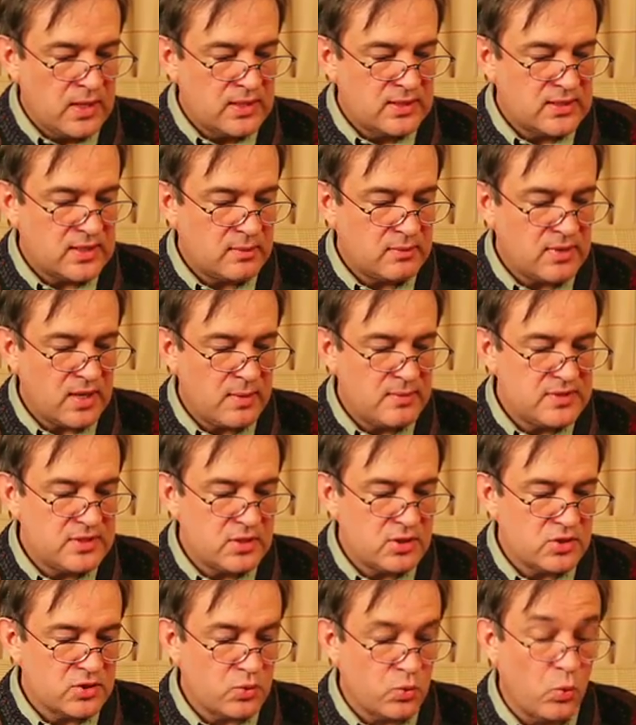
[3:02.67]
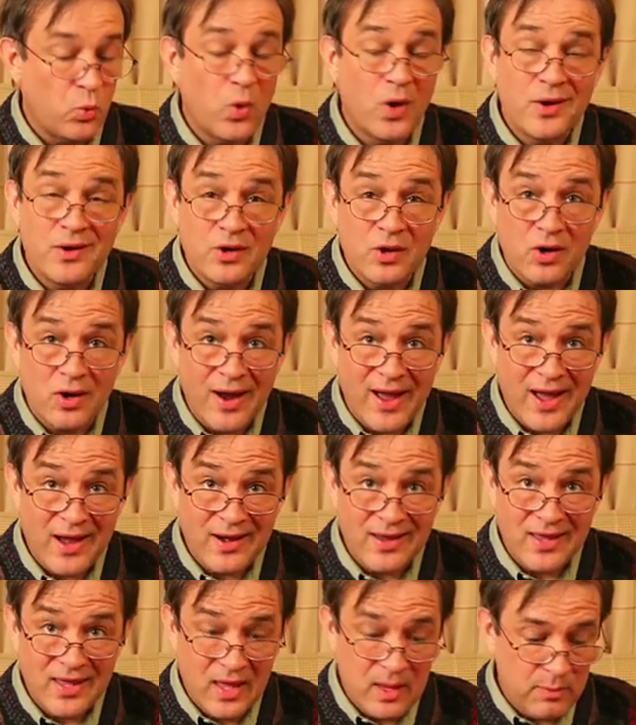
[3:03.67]
sometimes knitters wonder how
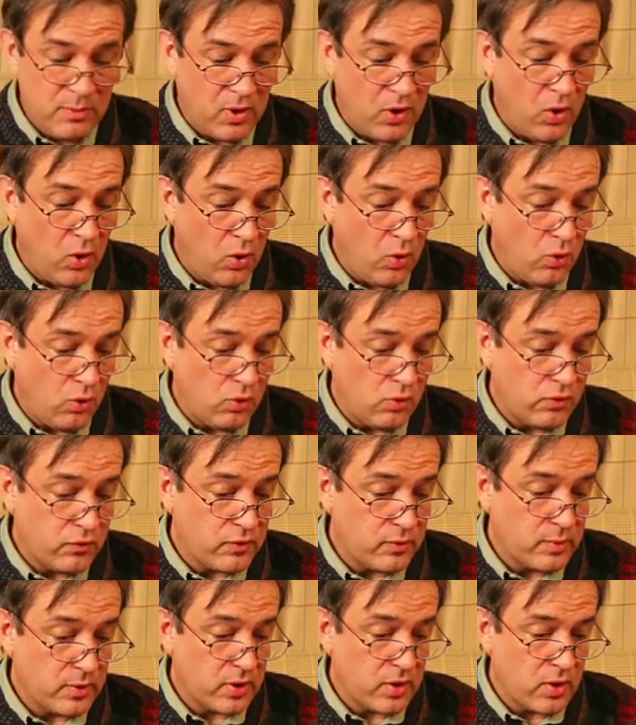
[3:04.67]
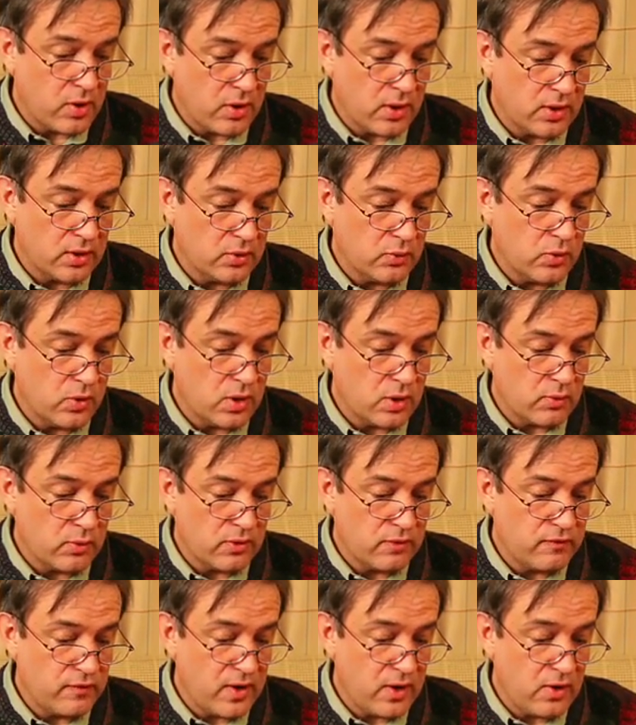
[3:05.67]
to keep a hole from occurring in the work. With
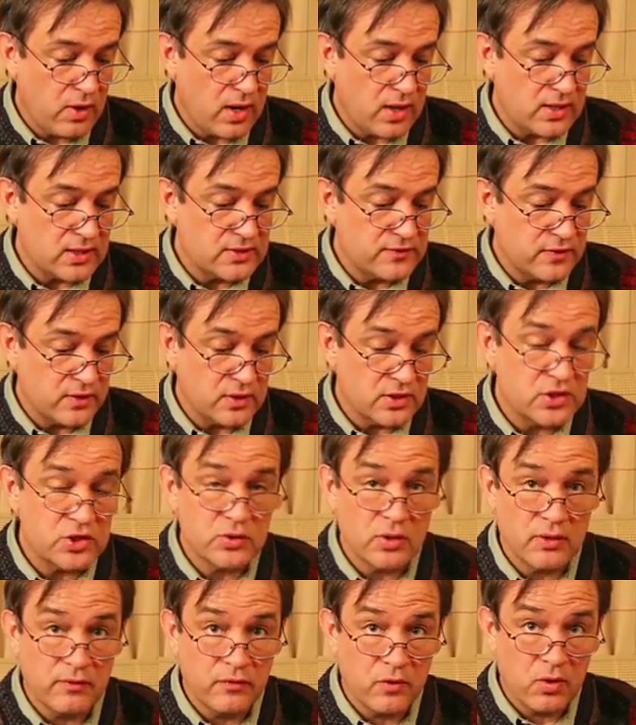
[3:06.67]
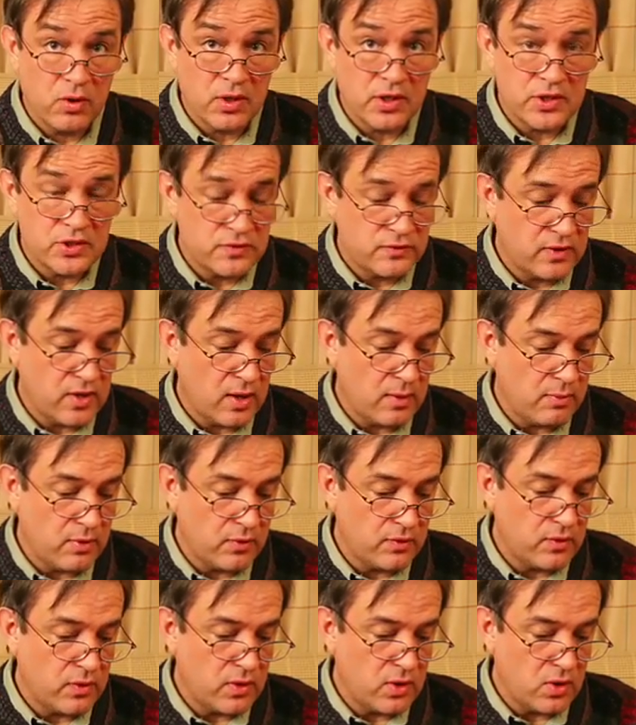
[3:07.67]
Fair Isle, it's fairly straightforward because you've got
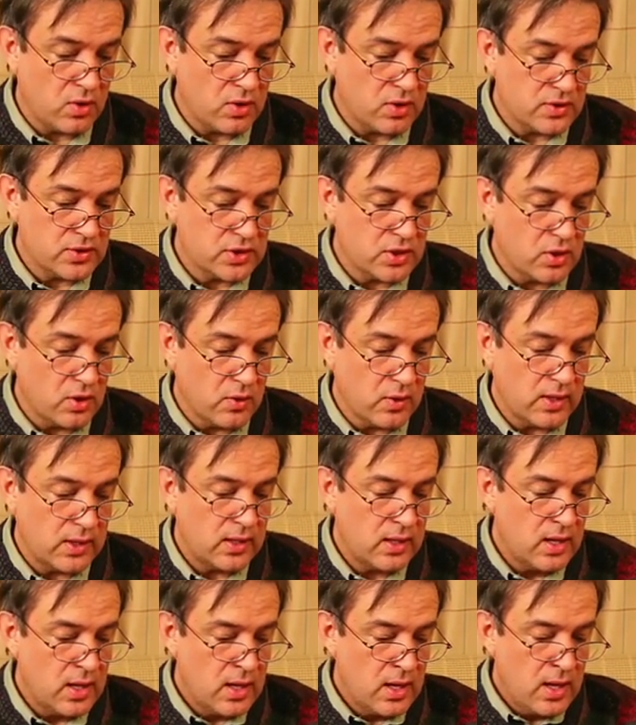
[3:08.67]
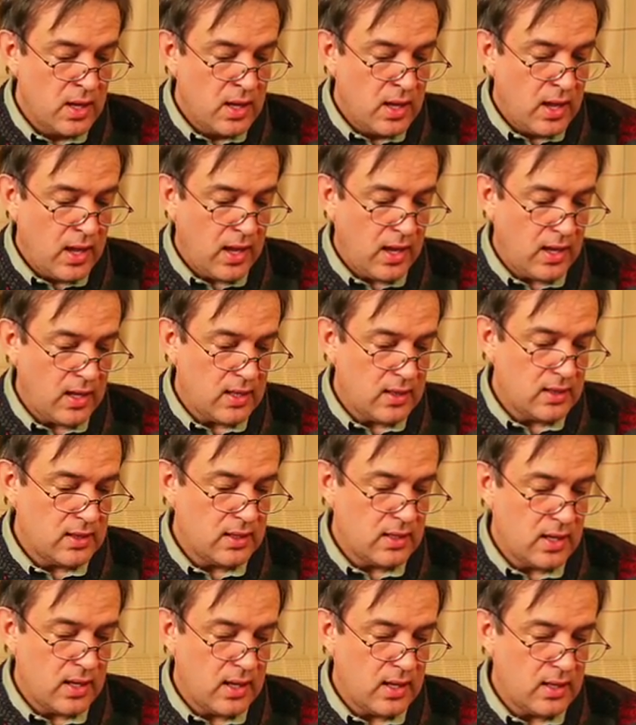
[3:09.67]
both of the yarns going in
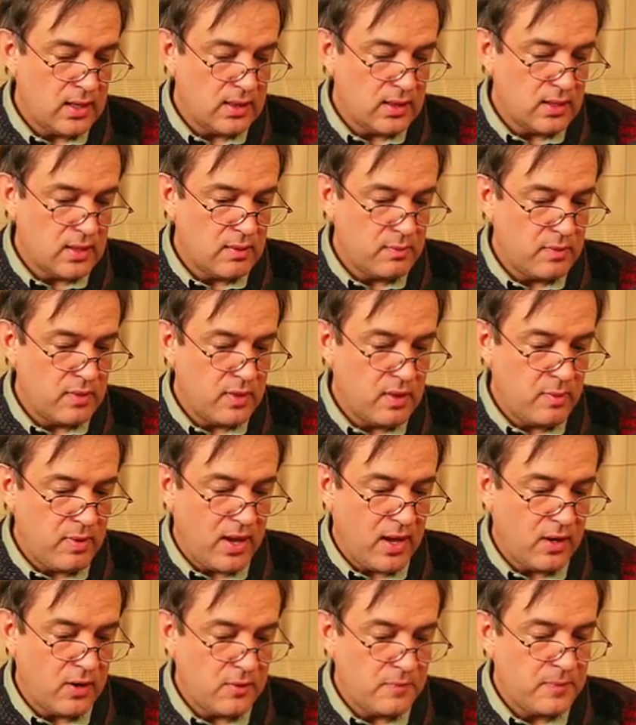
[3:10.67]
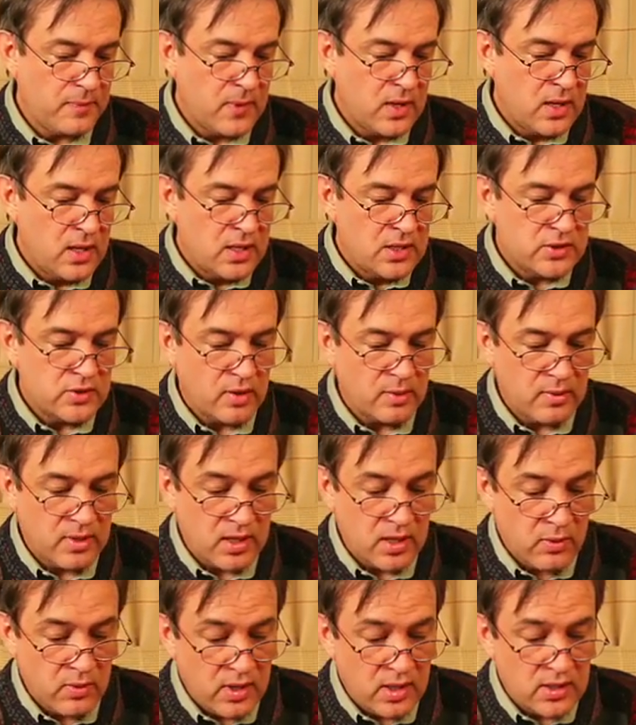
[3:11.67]
the pattern. So I'm
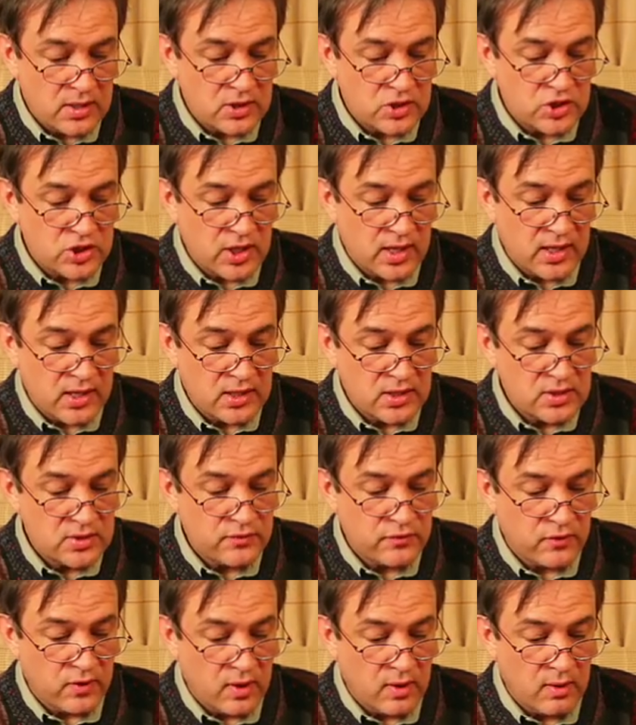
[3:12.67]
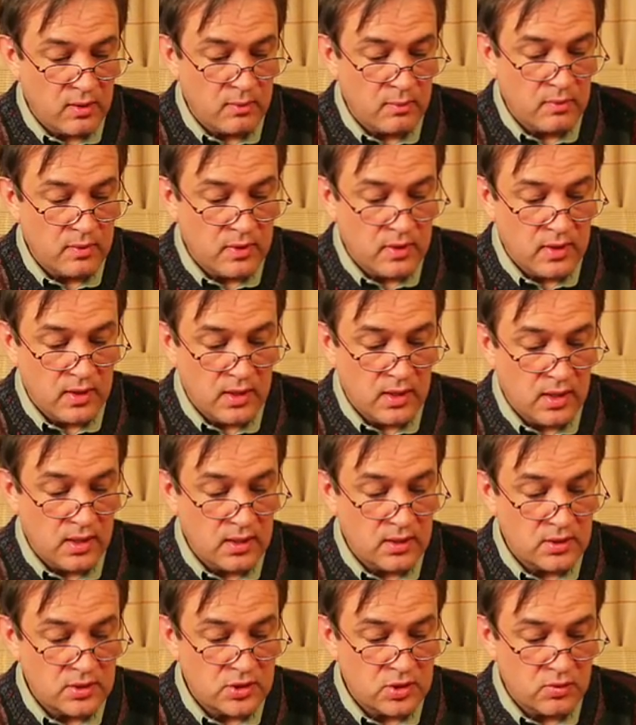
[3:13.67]
getting ready to change from
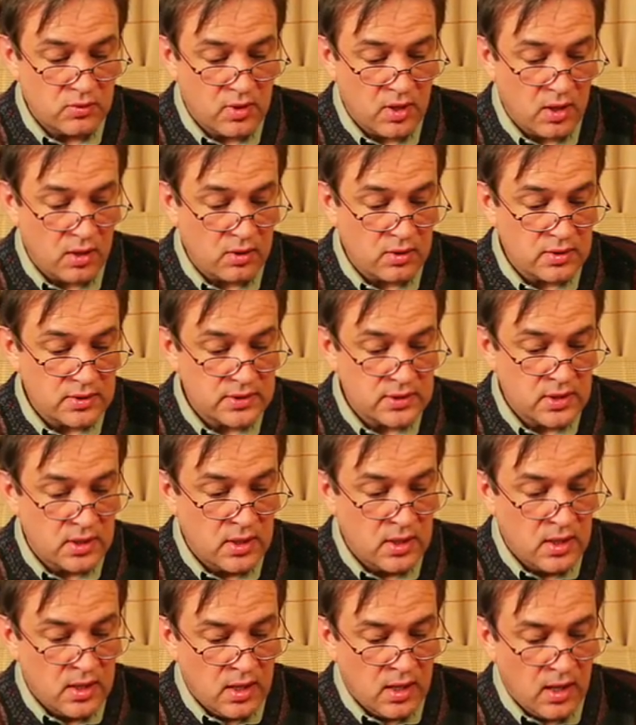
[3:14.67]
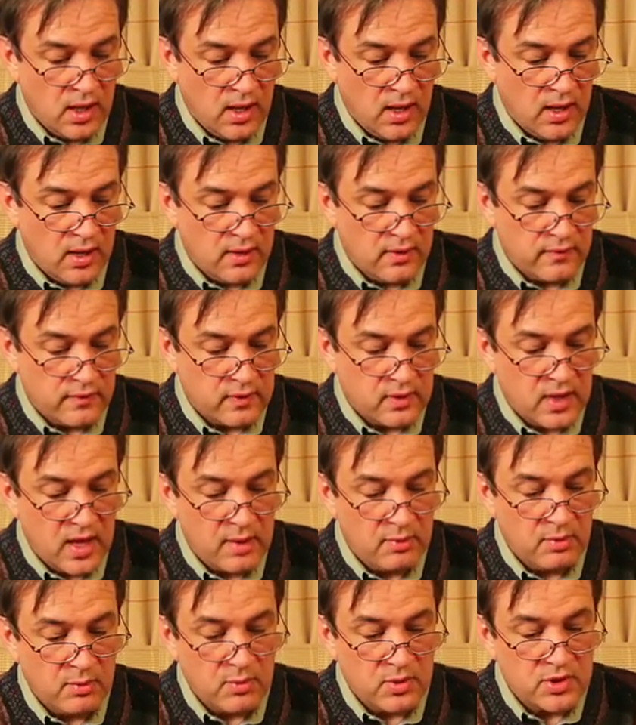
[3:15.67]
the 2 colors of
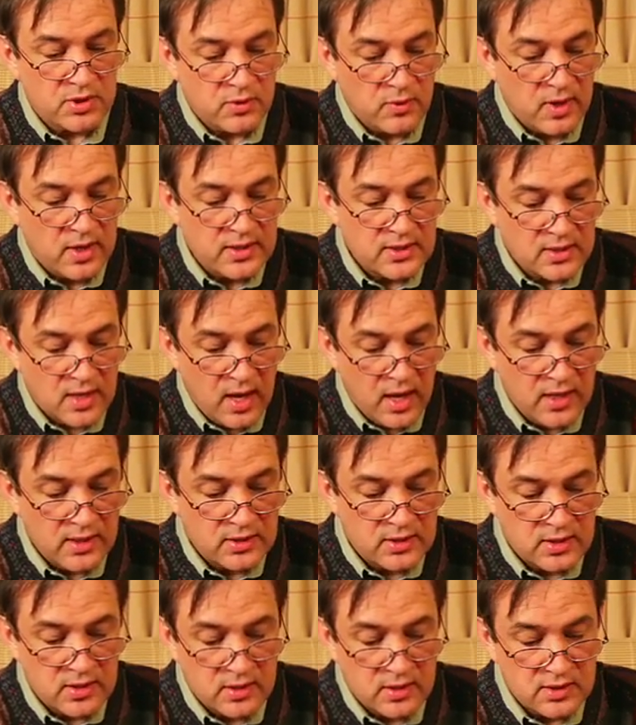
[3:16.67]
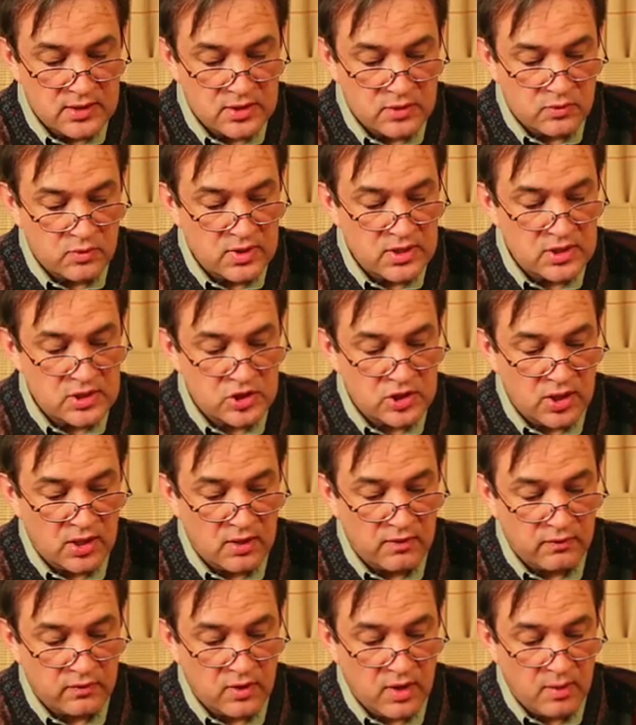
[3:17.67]
cable mercerized cotton to the cerise shade
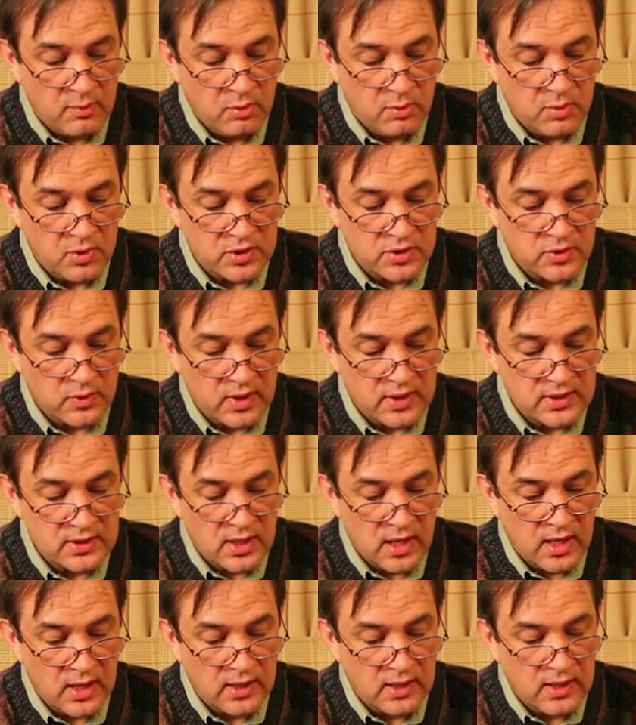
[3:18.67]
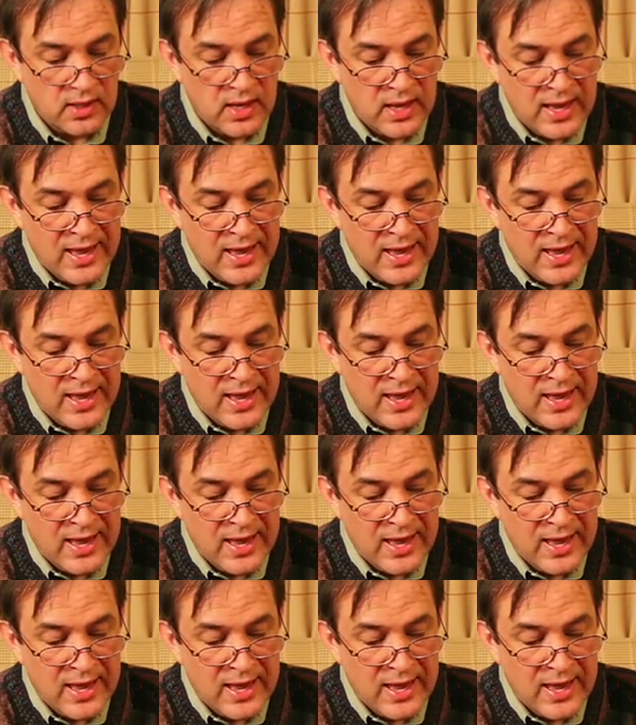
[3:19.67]
of cable mercerized cotton.